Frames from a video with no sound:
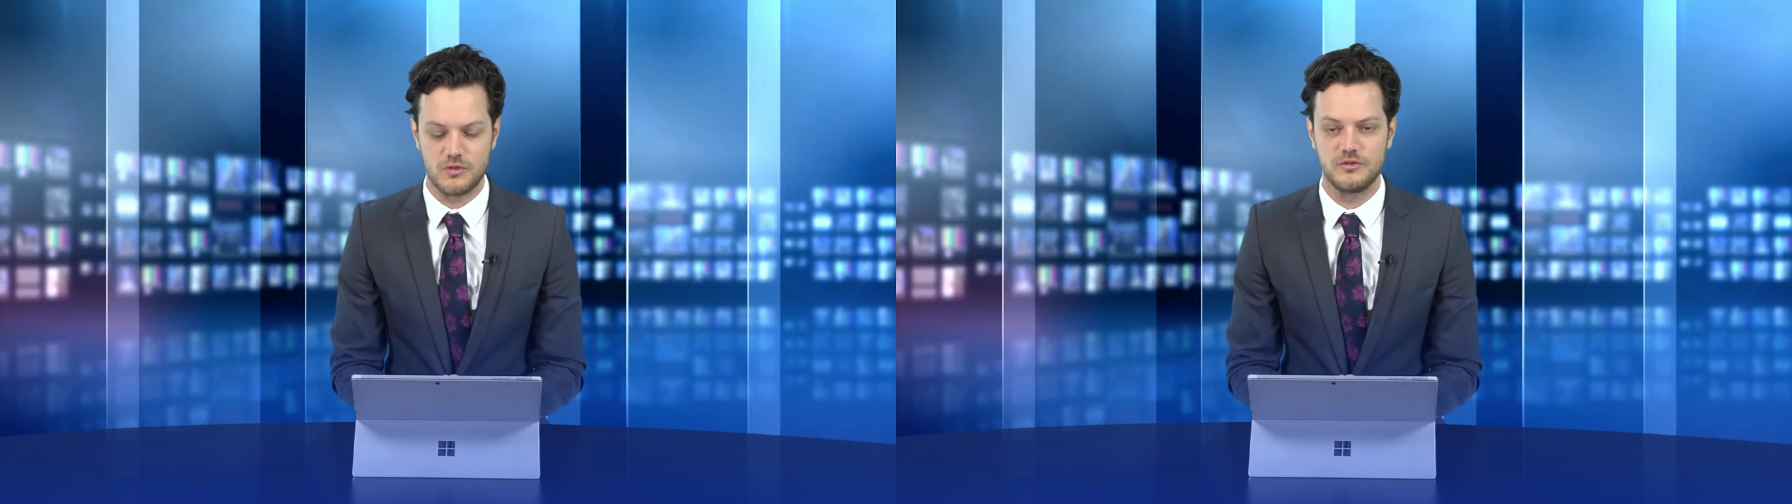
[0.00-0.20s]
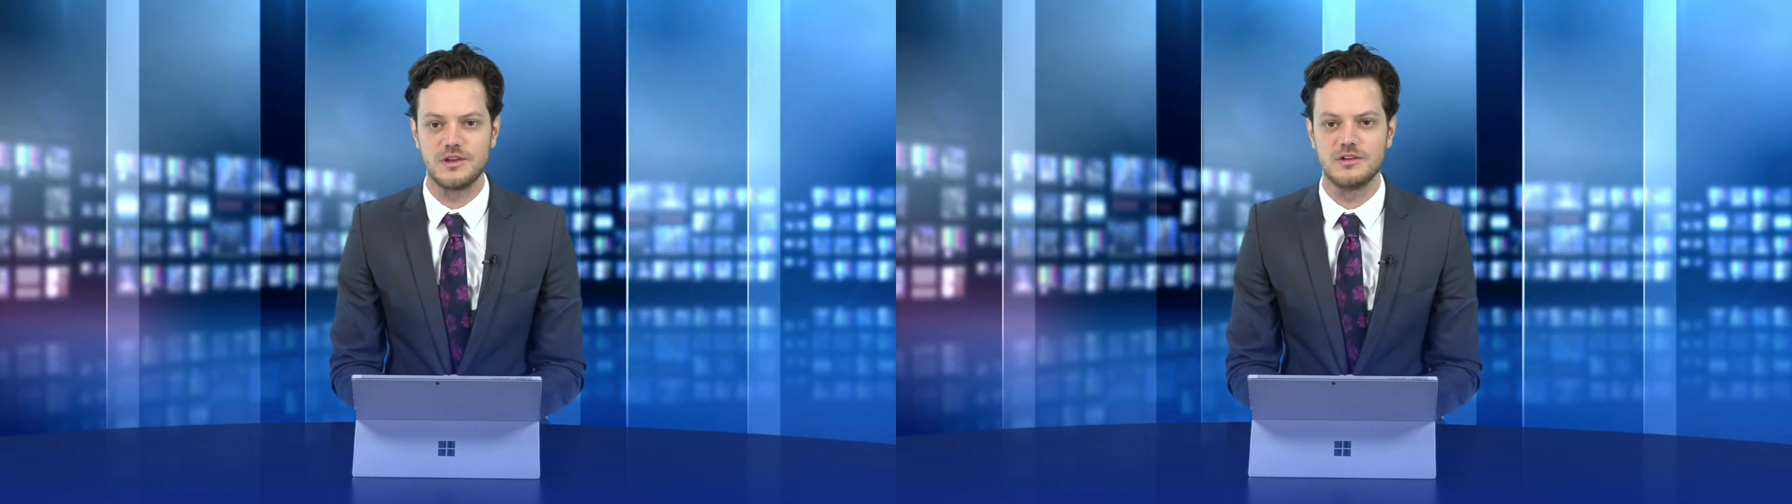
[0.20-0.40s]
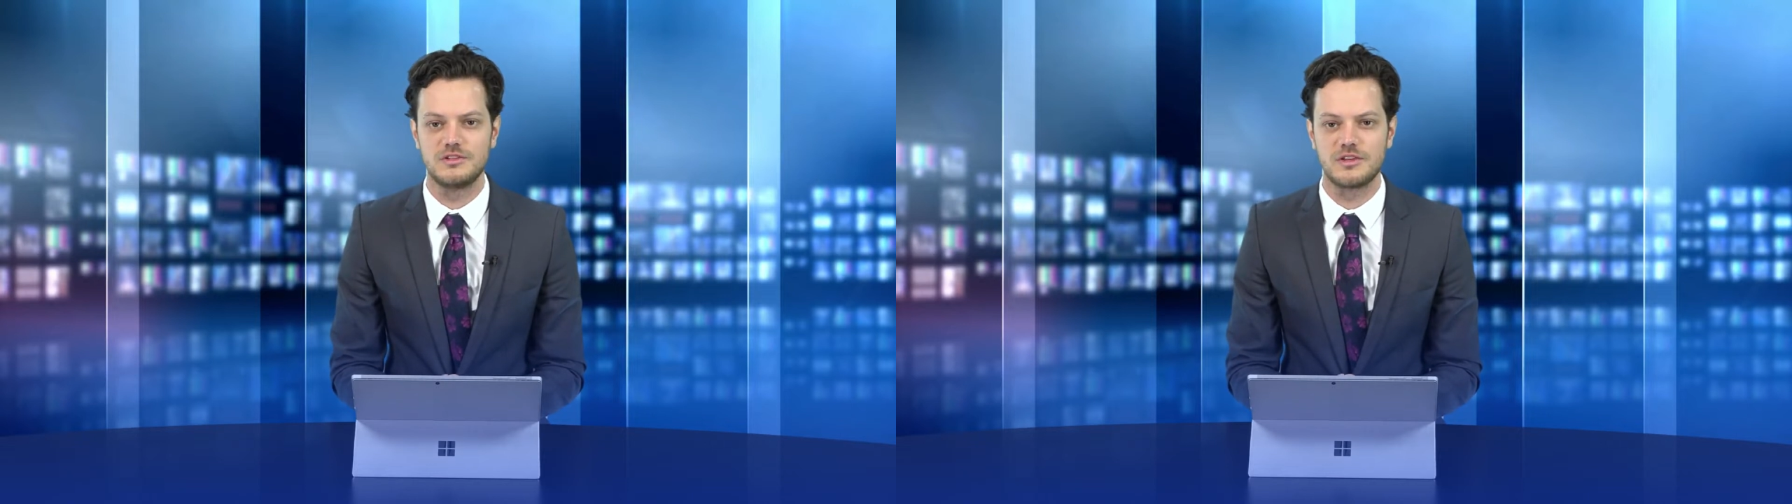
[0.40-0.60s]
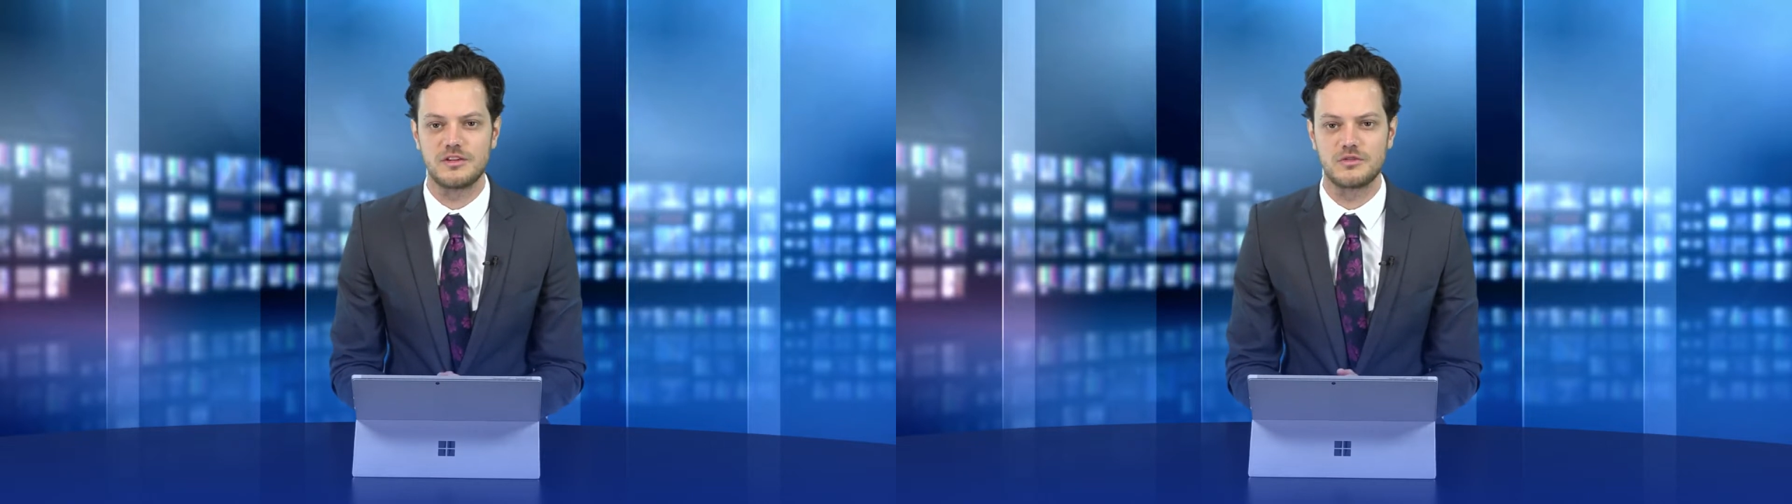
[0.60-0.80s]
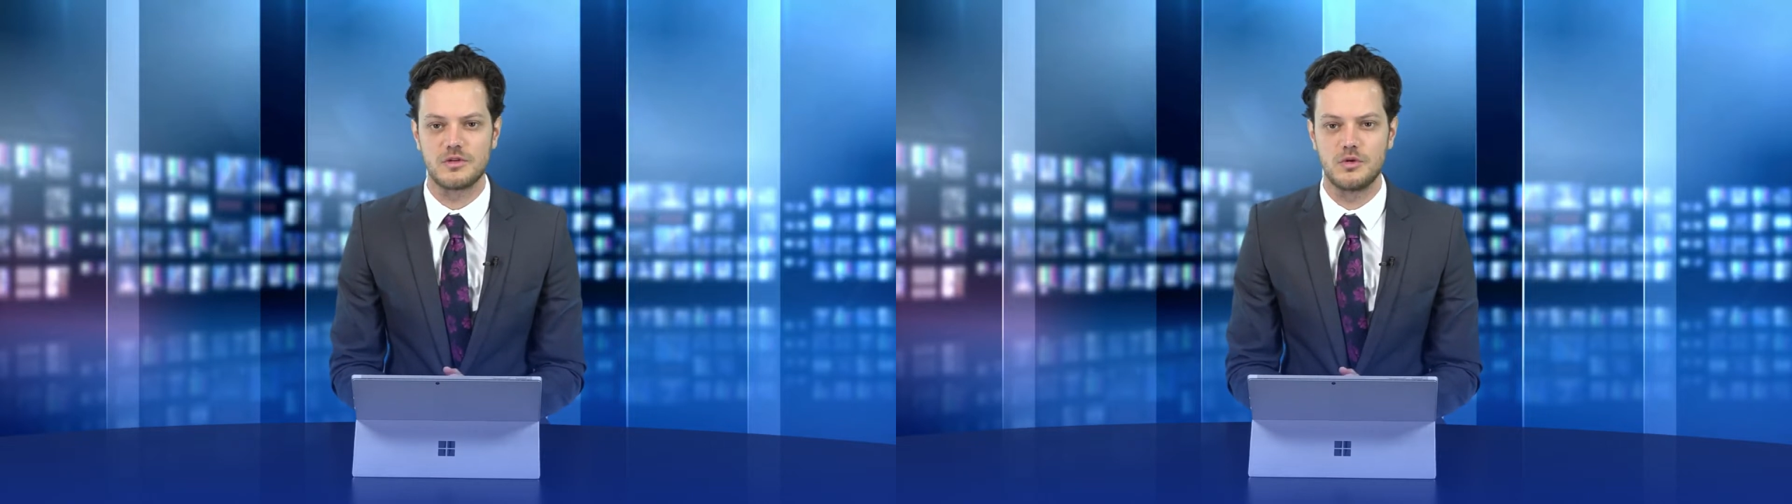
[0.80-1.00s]
figures that
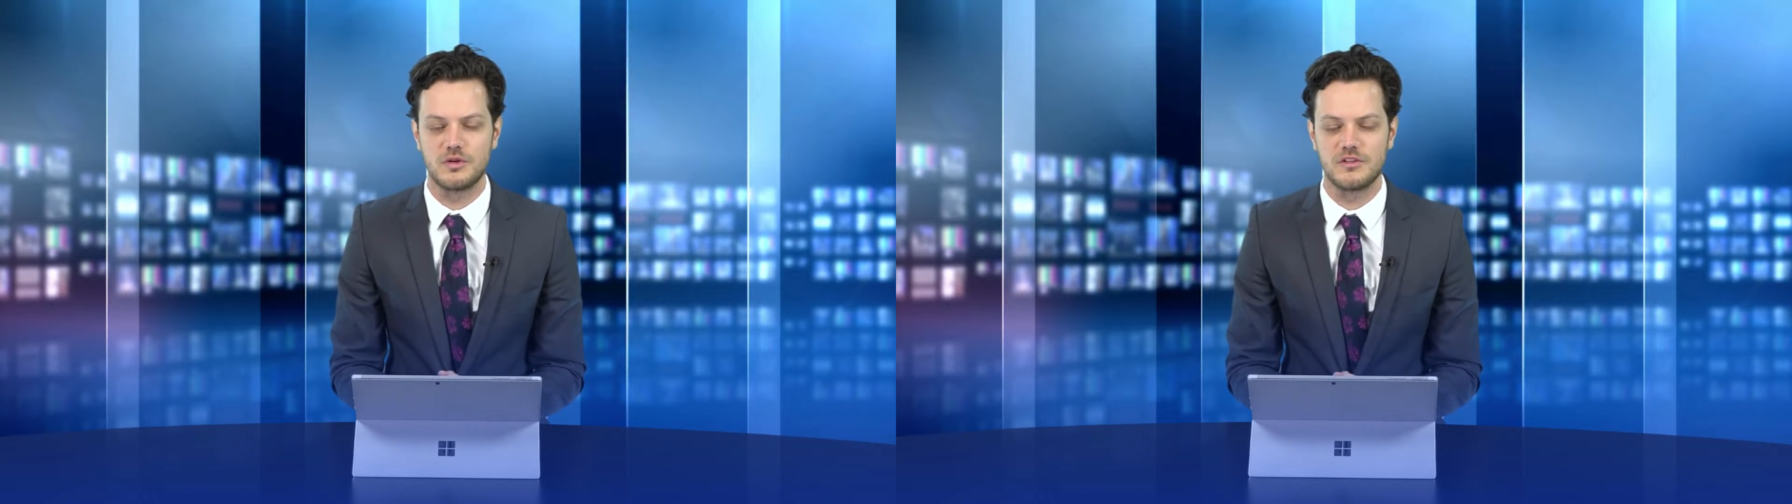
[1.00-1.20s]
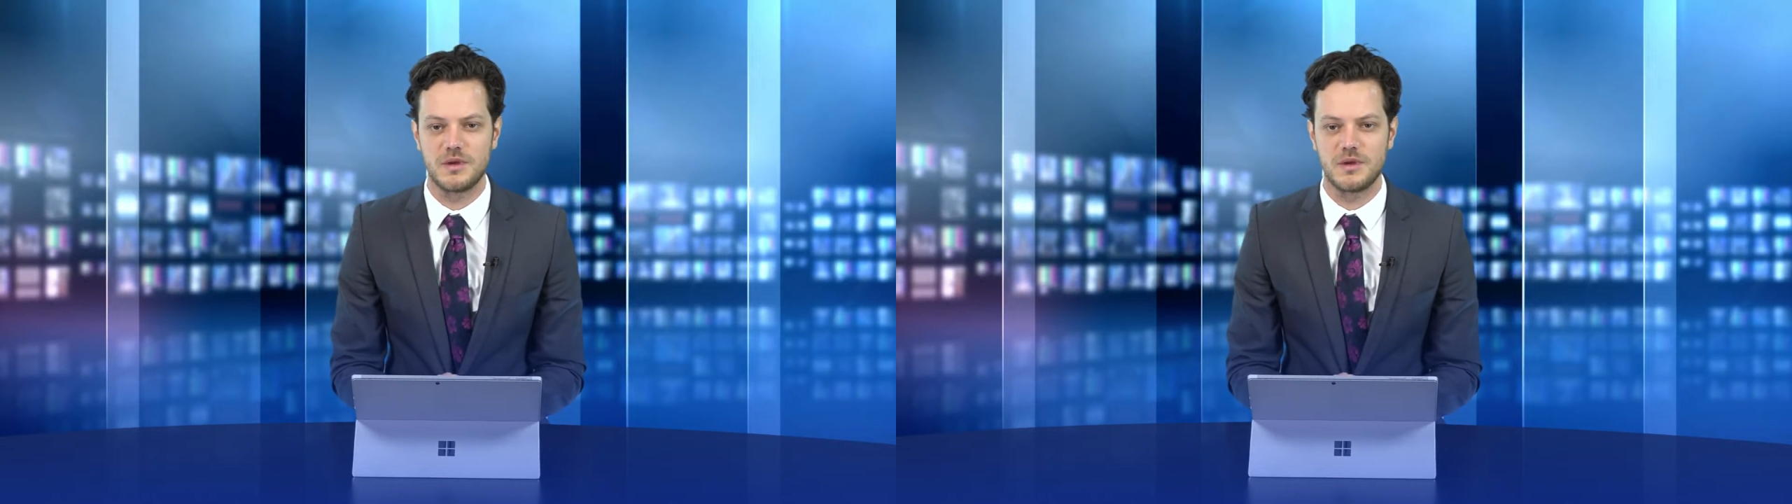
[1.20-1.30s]
it's recorded